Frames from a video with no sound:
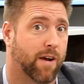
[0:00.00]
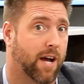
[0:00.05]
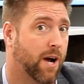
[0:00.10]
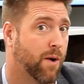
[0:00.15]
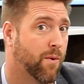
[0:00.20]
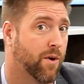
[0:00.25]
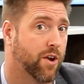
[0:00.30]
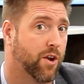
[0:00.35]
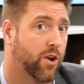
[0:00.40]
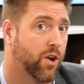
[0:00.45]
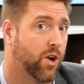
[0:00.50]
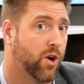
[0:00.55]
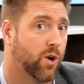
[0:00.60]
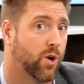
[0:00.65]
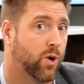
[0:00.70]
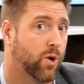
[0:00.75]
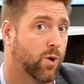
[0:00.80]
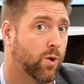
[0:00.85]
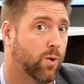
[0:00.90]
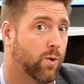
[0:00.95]
I want to
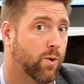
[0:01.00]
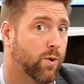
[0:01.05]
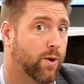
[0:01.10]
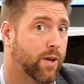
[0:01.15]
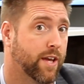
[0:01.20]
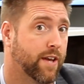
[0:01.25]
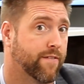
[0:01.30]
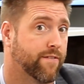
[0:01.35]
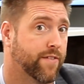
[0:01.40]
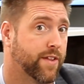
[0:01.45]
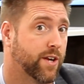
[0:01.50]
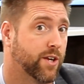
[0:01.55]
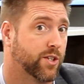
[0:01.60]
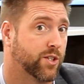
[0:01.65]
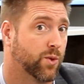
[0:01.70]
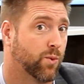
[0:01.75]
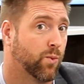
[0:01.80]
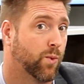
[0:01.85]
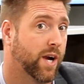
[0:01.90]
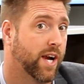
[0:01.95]
know if
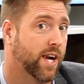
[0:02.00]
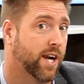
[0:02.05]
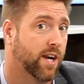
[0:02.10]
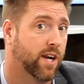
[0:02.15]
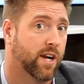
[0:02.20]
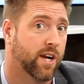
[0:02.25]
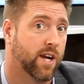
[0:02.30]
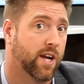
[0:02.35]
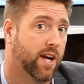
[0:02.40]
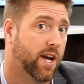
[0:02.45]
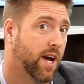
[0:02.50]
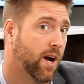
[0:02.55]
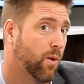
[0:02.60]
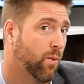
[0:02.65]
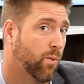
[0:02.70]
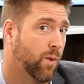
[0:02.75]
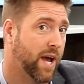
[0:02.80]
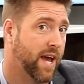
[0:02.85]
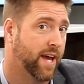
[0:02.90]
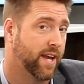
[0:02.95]
there's a where, a
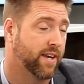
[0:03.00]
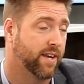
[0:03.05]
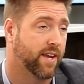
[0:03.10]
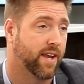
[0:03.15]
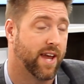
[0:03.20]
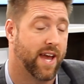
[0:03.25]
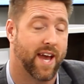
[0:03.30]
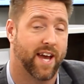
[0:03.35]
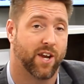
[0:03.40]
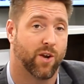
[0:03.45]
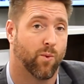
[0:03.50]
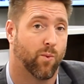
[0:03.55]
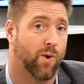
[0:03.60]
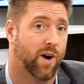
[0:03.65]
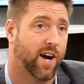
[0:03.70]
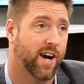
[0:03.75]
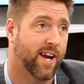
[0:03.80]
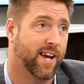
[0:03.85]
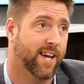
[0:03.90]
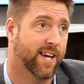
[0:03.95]
when, and a
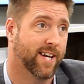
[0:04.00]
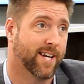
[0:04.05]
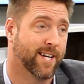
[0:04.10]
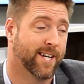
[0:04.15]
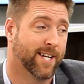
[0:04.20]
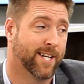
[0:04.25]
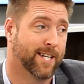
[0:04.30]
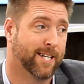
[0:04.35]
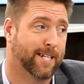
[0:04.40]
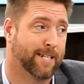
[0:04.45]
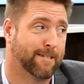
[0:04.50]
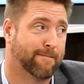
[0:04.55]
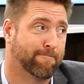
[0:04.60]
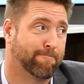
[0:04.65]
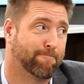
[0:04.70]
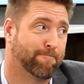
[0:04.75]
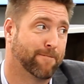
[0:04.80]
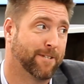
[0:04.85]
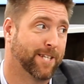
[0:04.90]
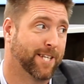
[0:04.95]
why.
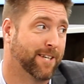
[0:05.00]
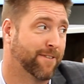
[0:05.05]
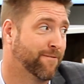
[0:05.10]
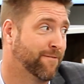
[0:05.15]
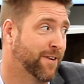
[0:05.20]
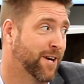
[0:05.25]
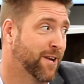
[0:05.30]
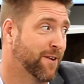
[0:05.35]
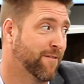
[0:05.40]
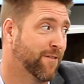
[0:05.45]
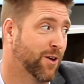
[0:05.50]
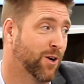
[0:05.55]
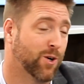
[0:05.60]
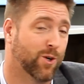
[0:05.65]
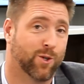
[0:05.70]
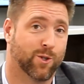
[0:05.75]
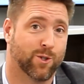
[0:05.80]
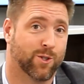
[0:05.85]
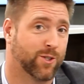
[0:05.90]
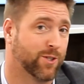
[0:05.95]
If none of
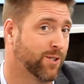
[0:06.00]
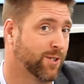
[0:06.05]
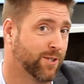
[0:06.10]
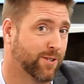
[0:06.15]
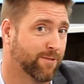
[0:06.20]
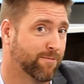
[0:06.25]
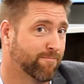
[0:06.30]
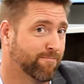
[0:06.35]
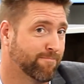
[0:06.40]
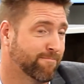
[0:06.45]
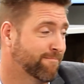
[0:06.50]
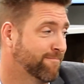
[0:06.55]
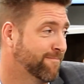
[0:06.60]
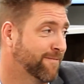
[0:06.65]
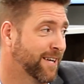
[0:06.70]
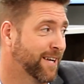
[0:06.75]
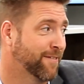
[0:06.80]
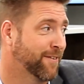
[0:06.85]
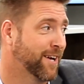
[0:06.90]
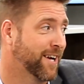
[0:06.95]
those,
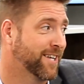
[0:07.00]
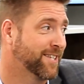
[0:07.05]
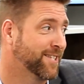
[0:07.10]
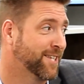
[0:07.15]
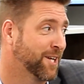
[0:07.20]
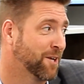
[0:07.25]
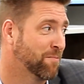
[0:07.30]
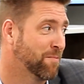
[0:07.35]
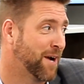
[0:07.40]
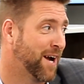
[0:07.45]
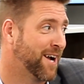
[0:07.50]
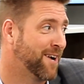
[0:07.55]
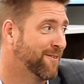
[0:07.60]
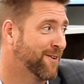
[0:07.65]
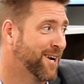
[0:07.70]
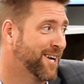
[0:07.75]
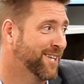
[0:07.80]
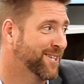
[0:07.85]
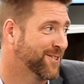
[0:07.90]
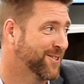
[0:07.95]
I've got to say goodbye,
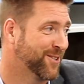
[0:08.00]
right?